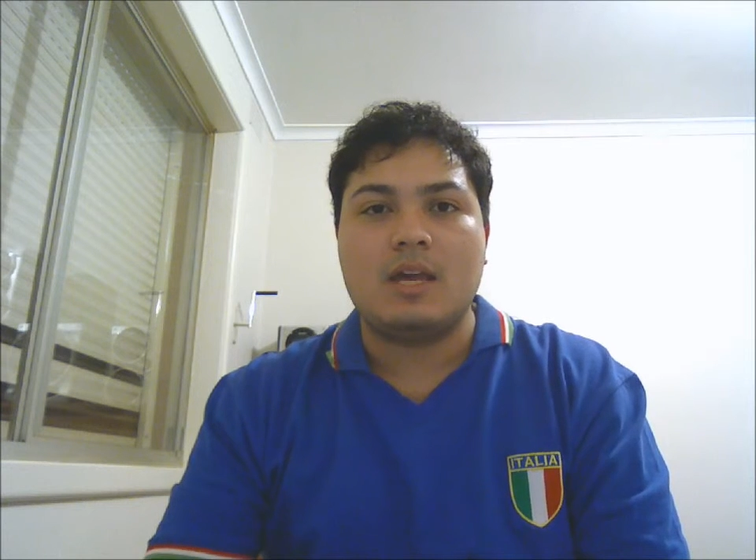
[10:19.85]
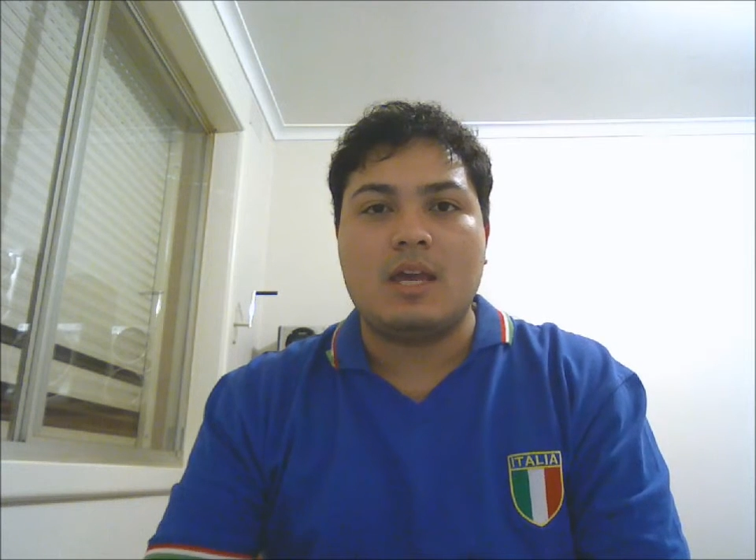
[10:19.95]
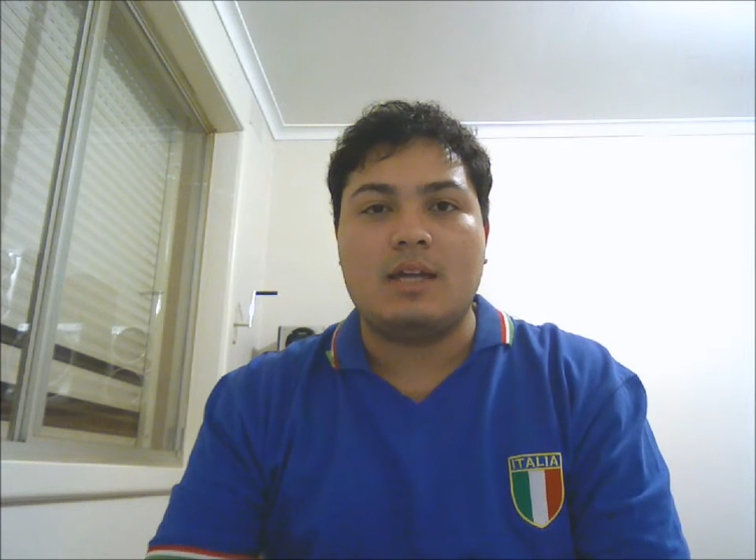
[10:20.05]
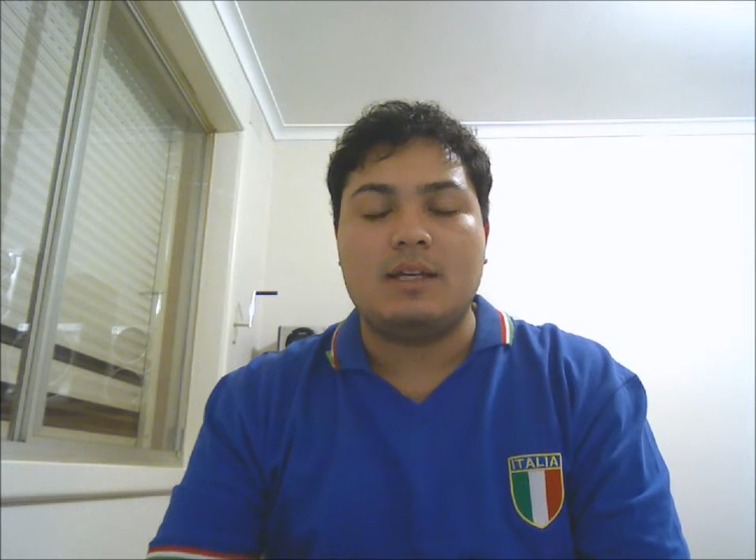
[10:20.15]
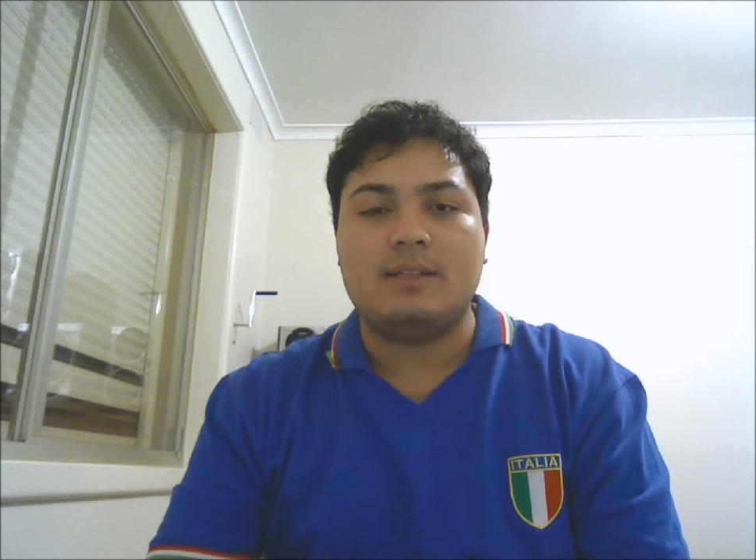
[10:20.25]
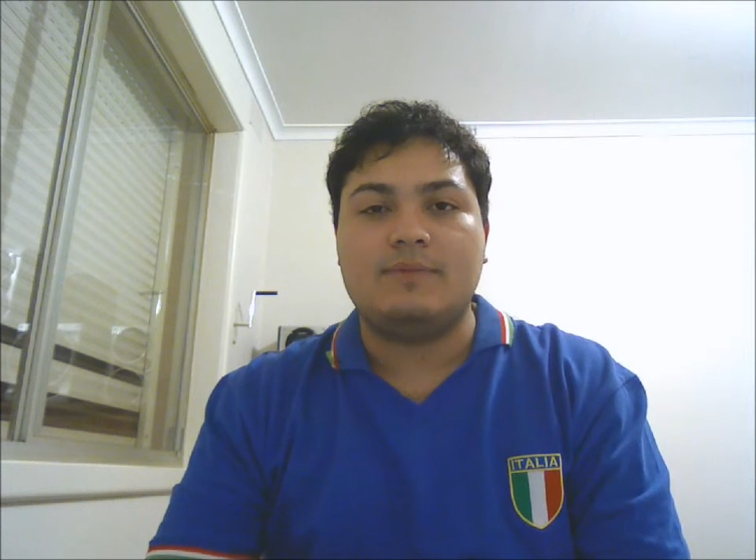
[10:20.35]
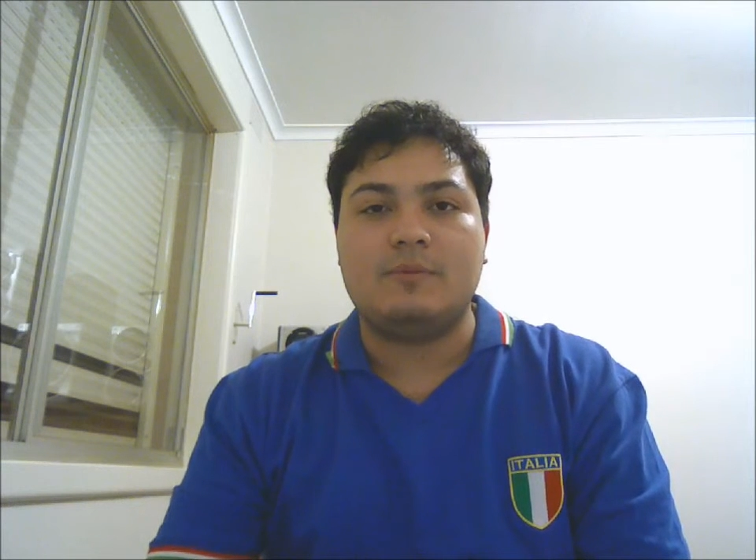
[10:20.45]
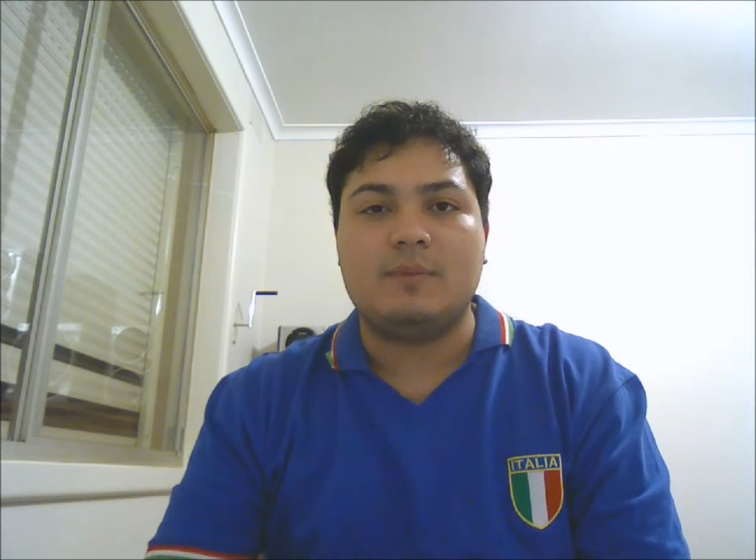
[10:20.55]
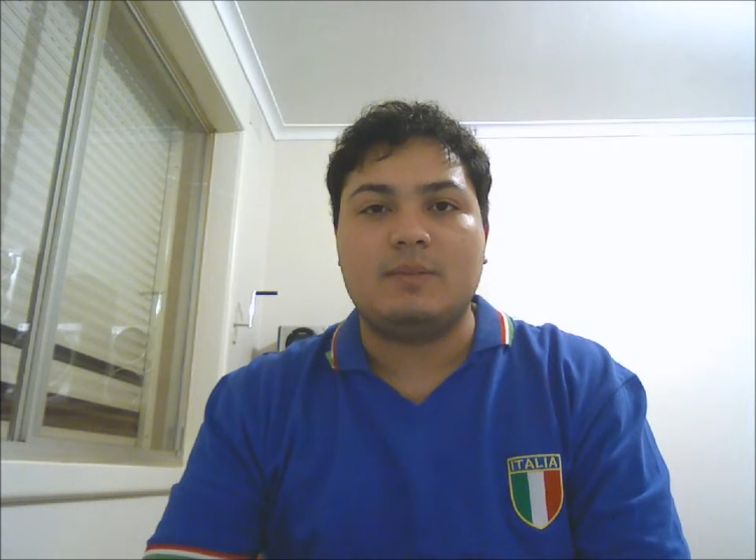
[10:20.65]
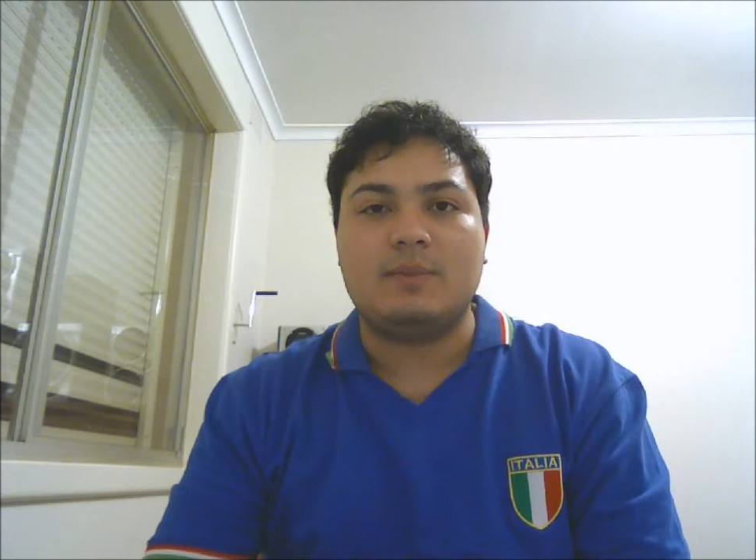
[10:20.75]
and his
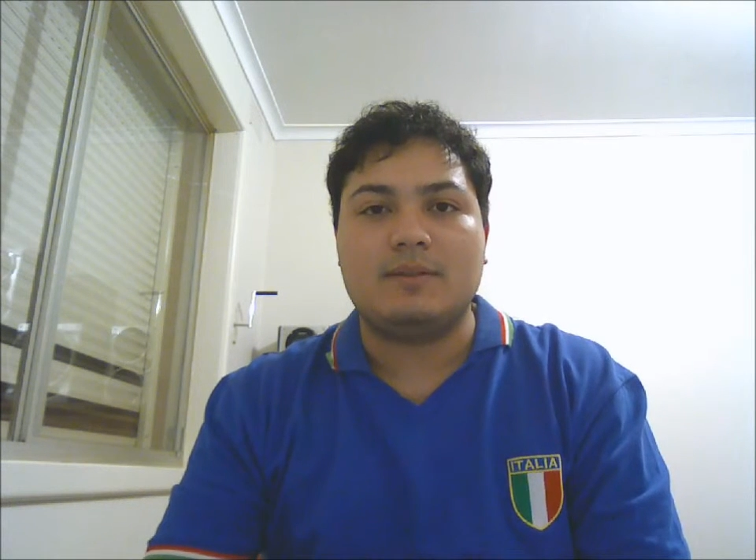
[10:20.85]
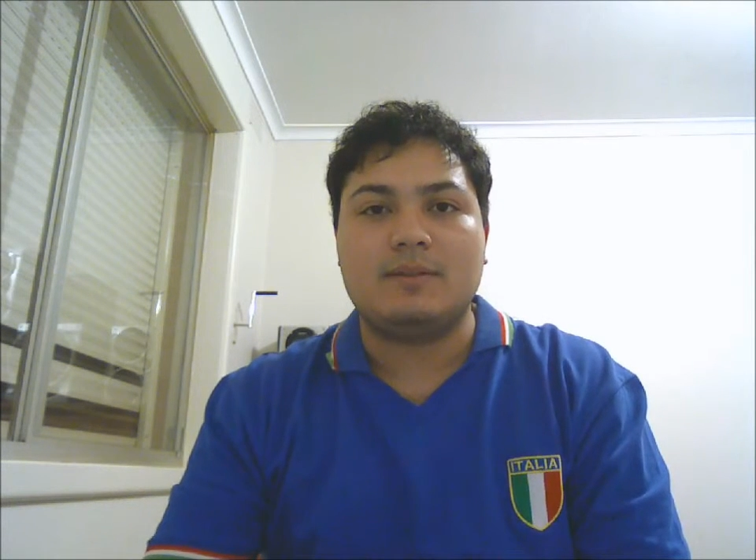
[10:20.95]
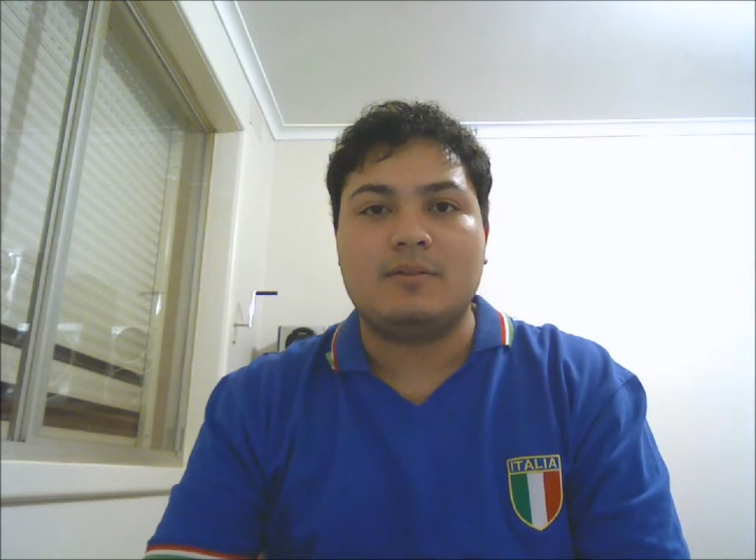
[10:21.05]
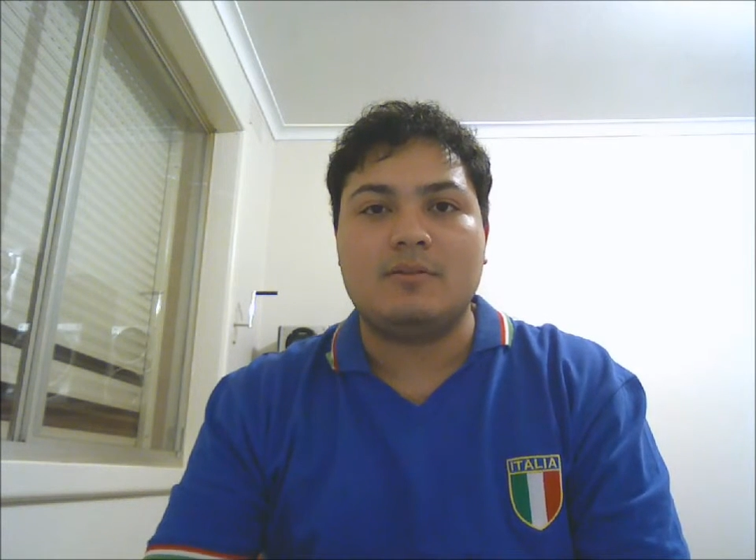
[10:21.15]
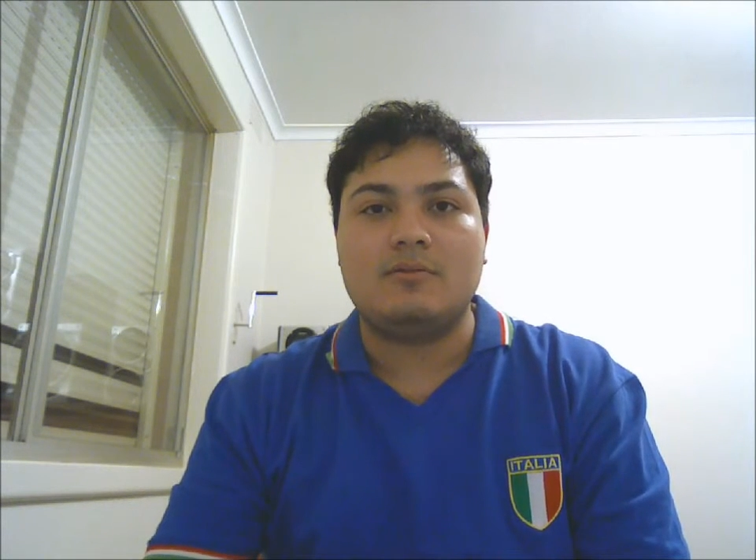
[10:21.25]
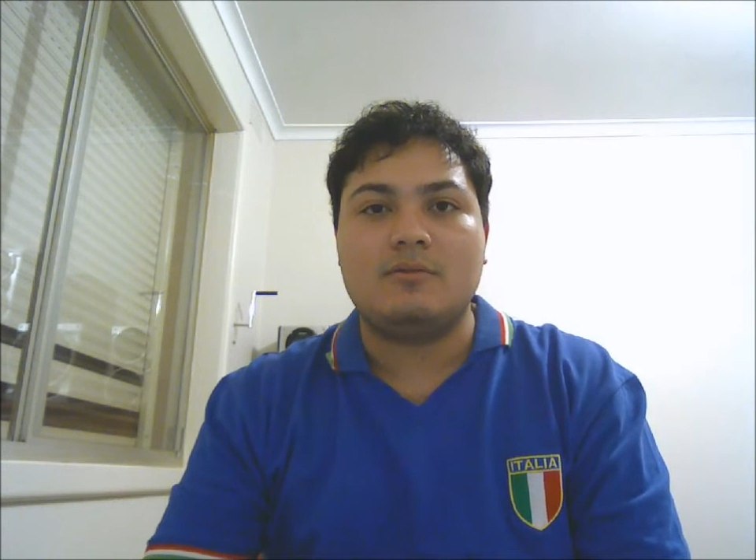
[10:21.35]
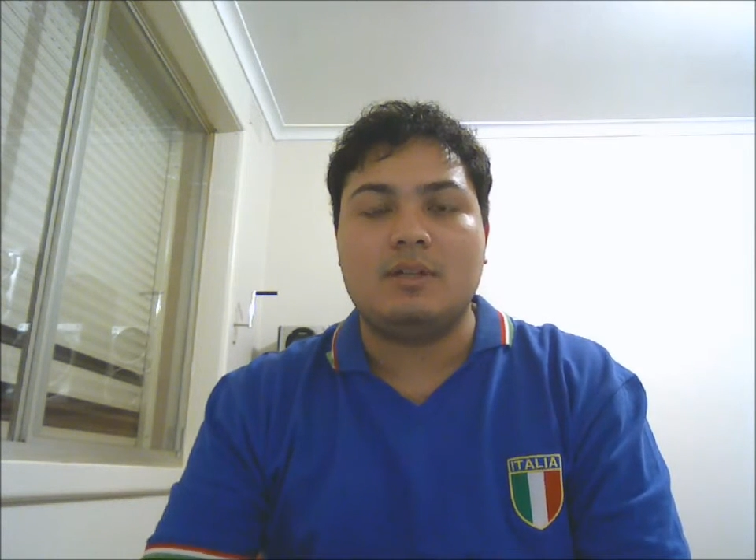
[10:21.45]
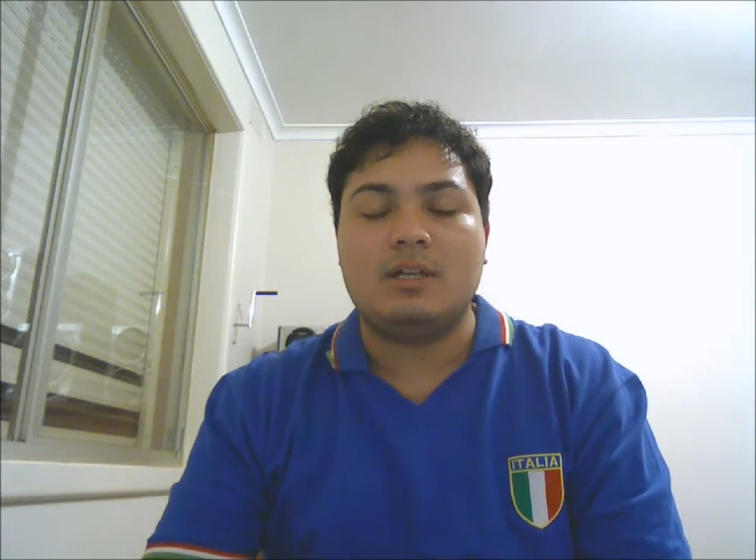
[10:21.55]
form has been so good